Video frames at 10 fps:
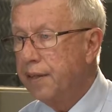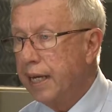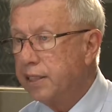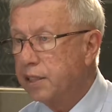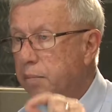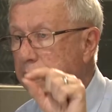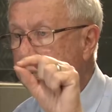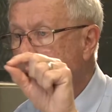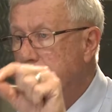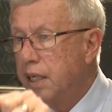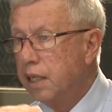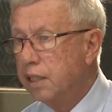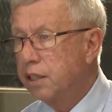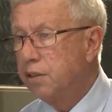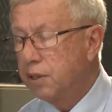they submitted
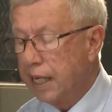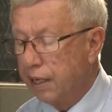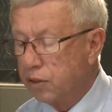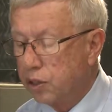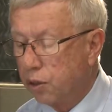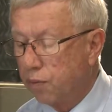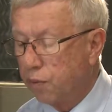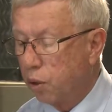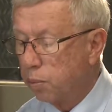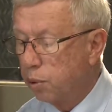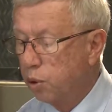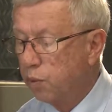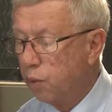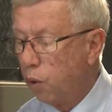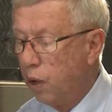to council for
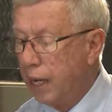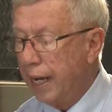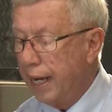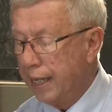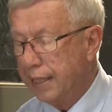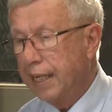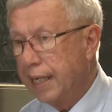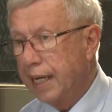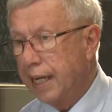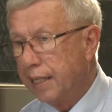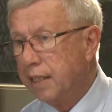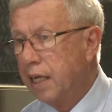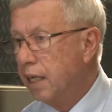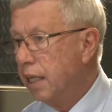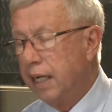approval and again
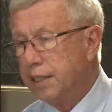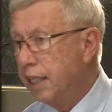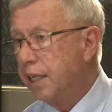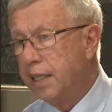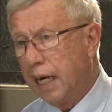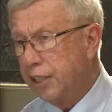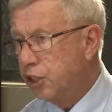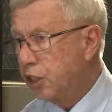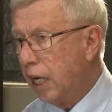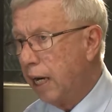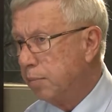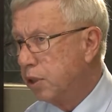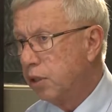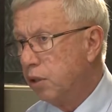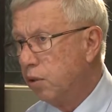uh, did a nice job
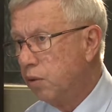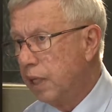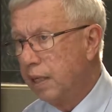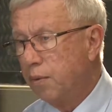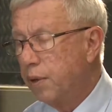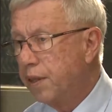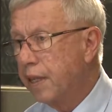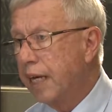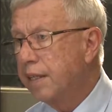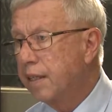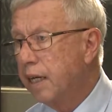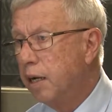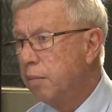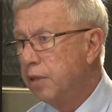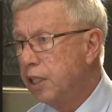so uh, we thank
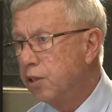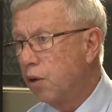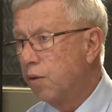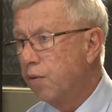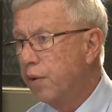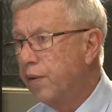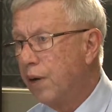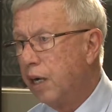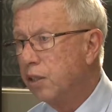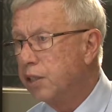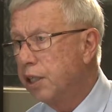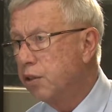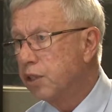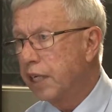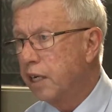them these are three
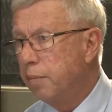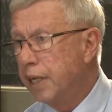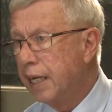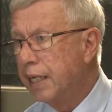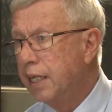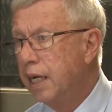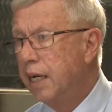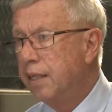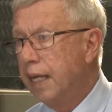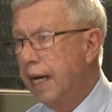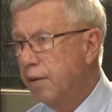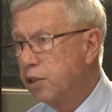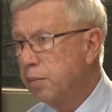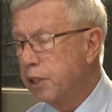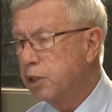volunteers that come in that have
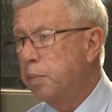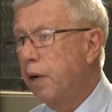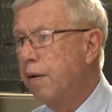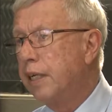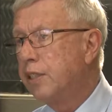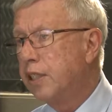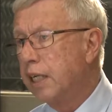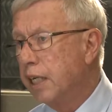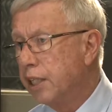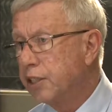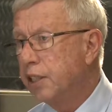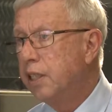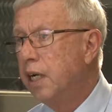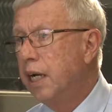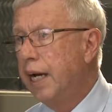some experience and listen
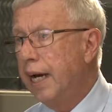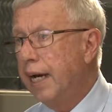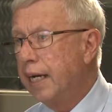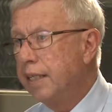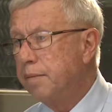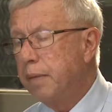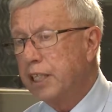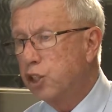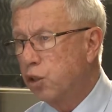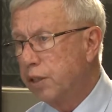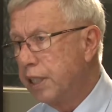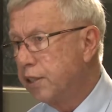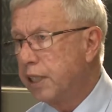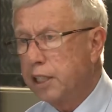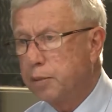and make sure the
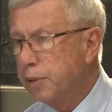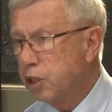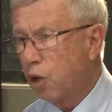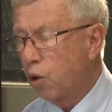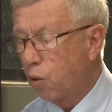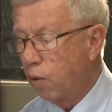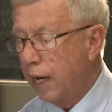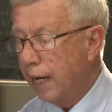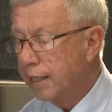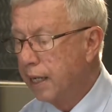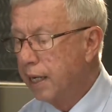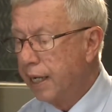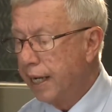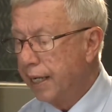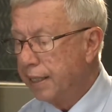assessments are correct
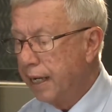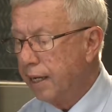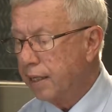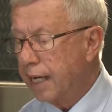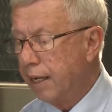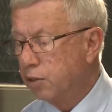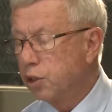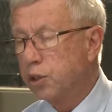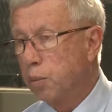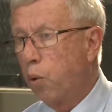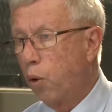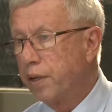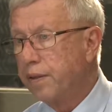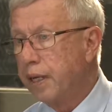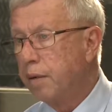and uh, council
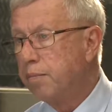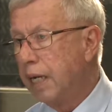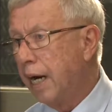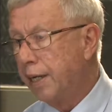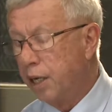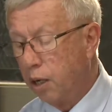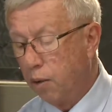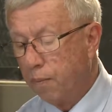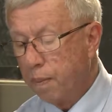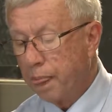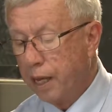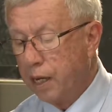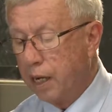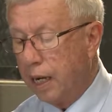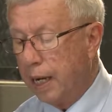supported them 9-0
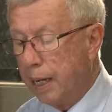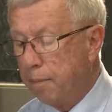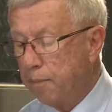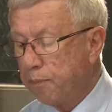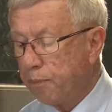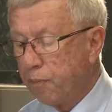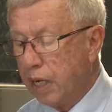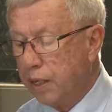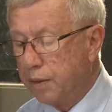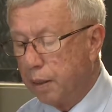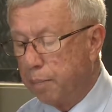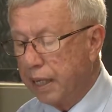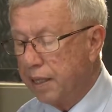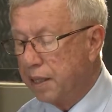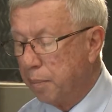um, the
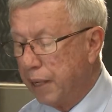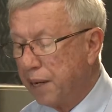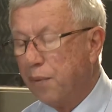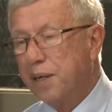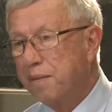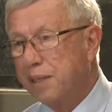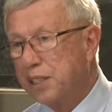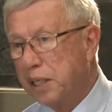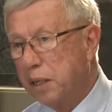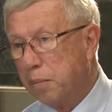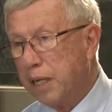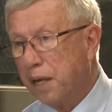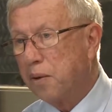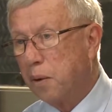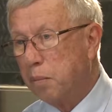big the big one was an,
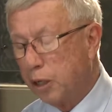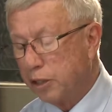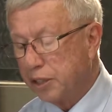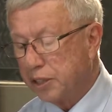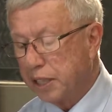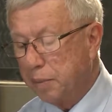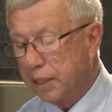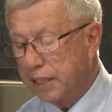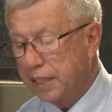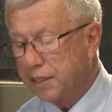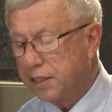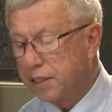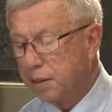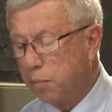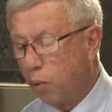another emergency, but this
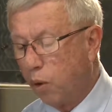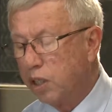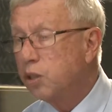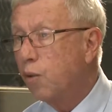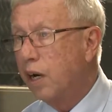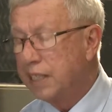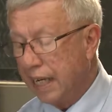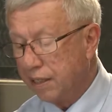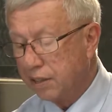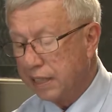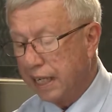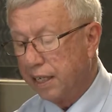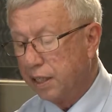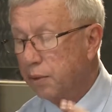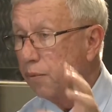is important to our
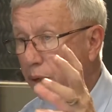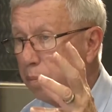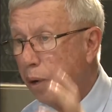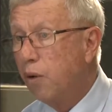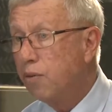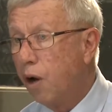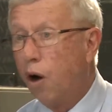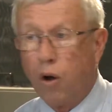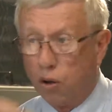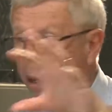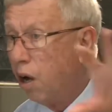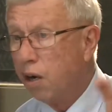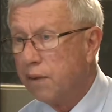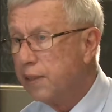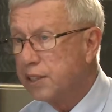downtown, and we both all
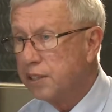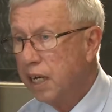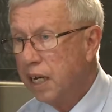all of us